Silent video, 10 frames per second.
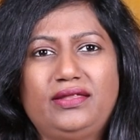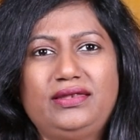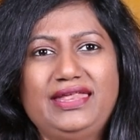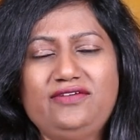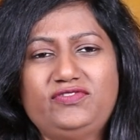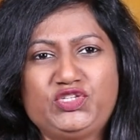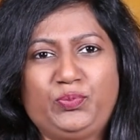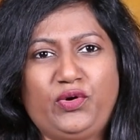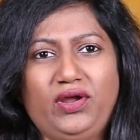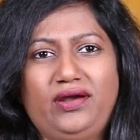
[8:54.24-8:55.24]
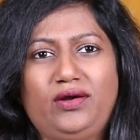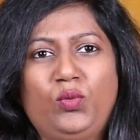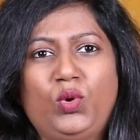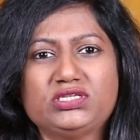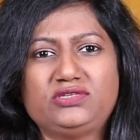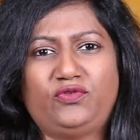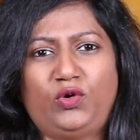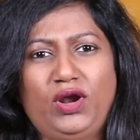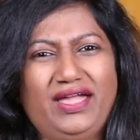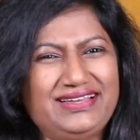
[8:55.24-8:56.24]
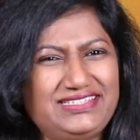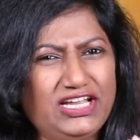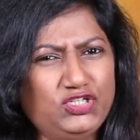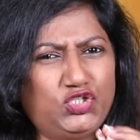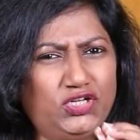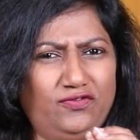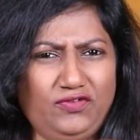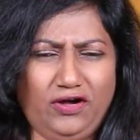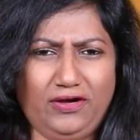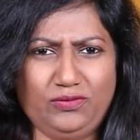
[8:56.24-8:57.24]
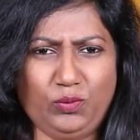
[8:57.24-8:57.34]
David's prayer was for attention of God,